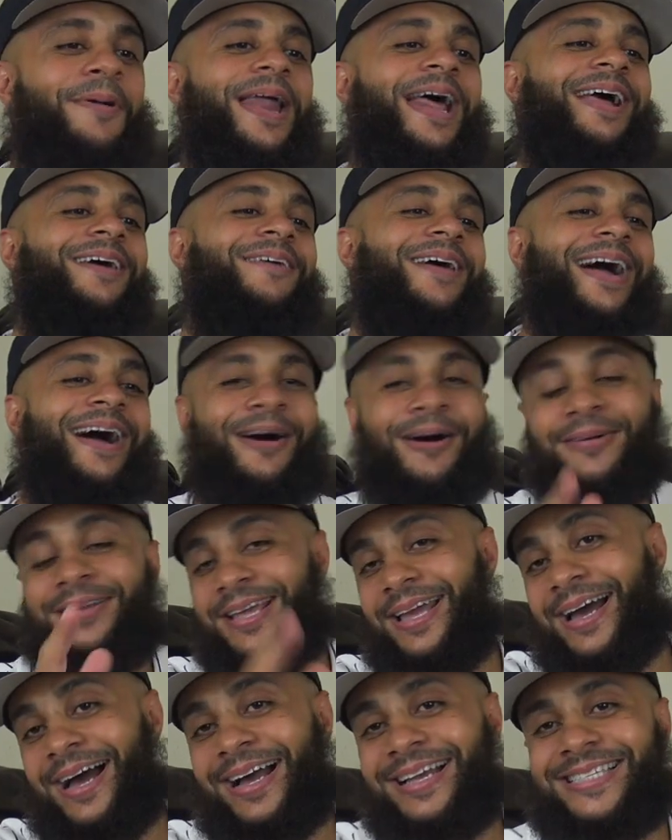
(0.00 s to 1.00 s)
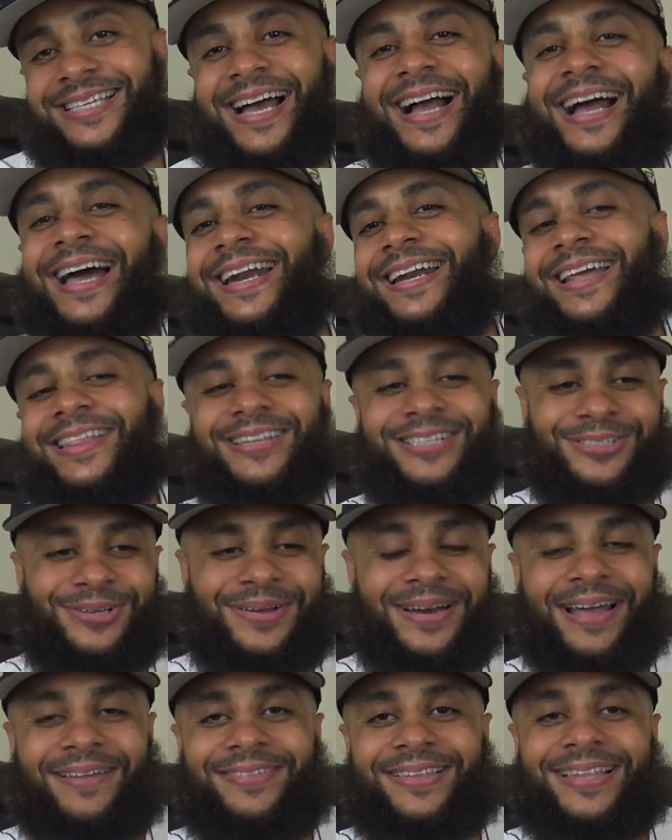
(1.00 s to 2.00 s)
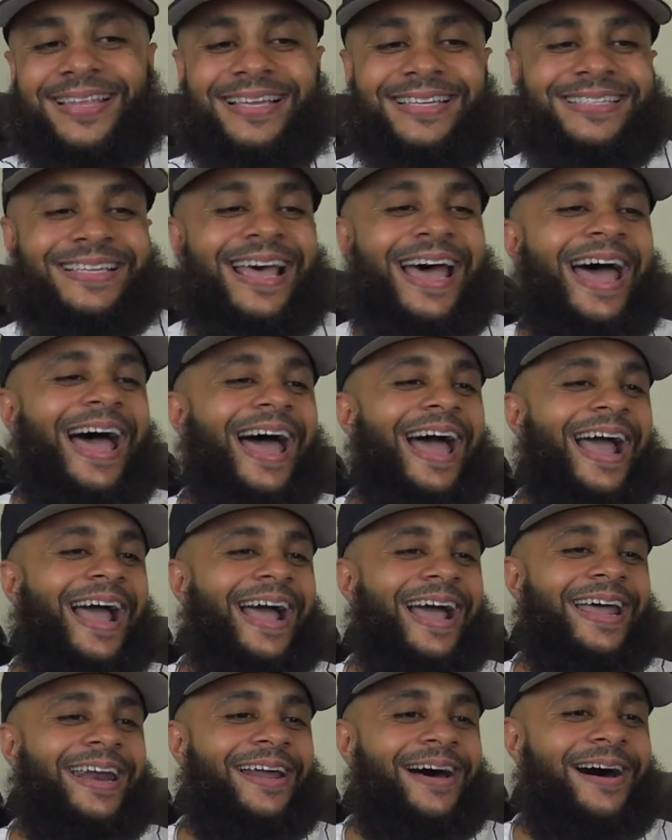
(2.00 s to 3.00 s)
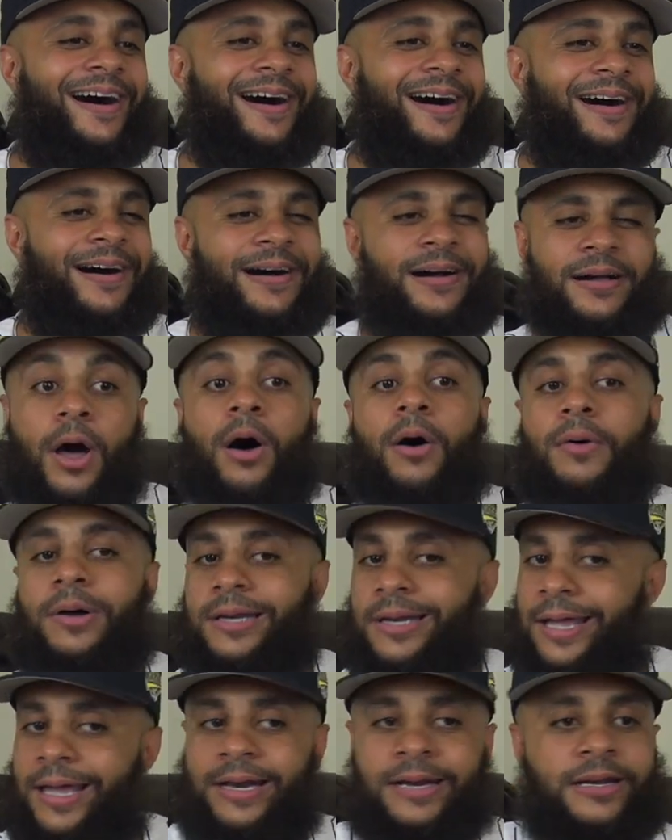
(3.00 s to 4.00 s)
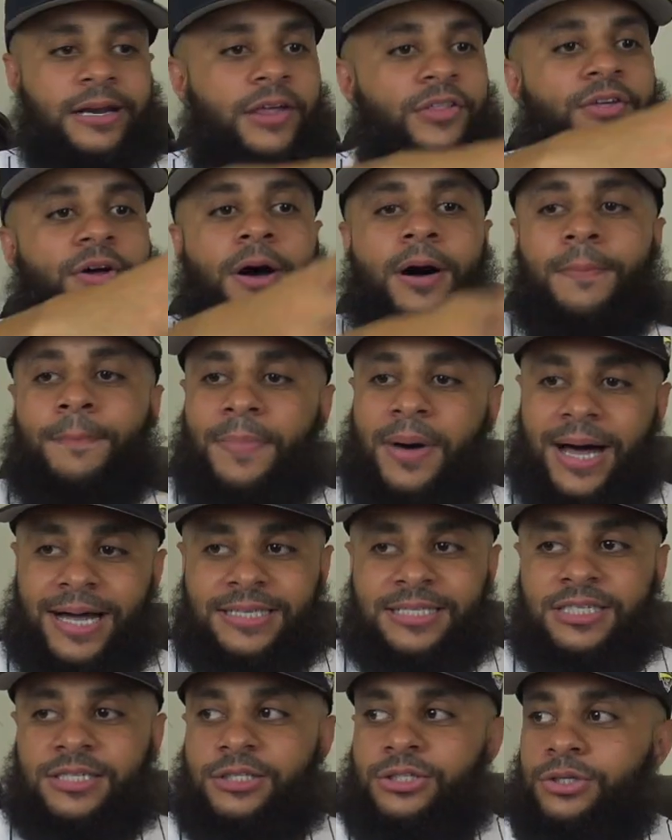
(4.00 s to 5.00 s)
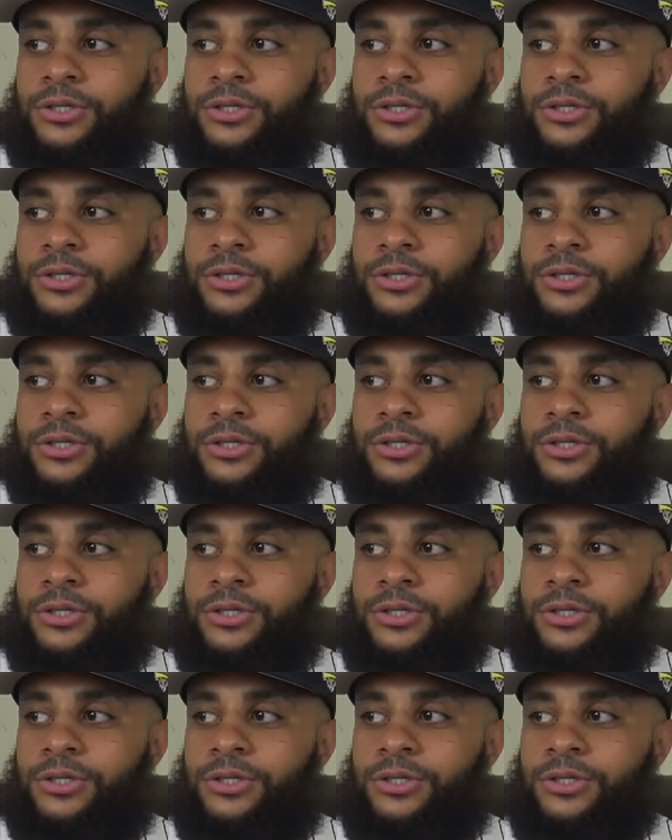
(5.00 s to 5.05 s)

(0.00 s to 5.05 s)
But anyway, oh yeah, so I got another joint after this, and uh, oh, and, and another unboxing